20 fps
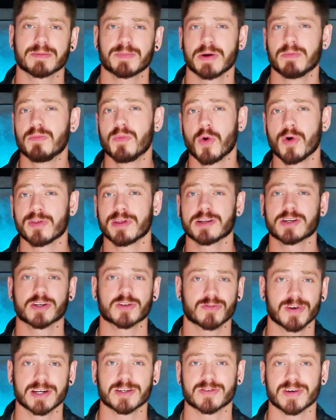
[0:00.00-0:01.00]
about more than
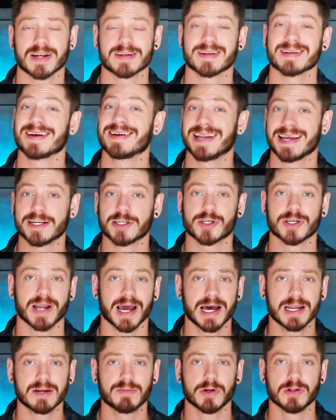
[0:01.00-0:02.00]
just resurrecting an ancient
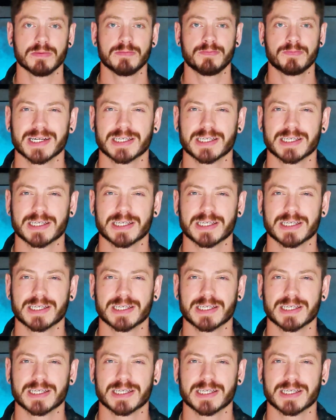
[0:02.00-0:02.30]
animal.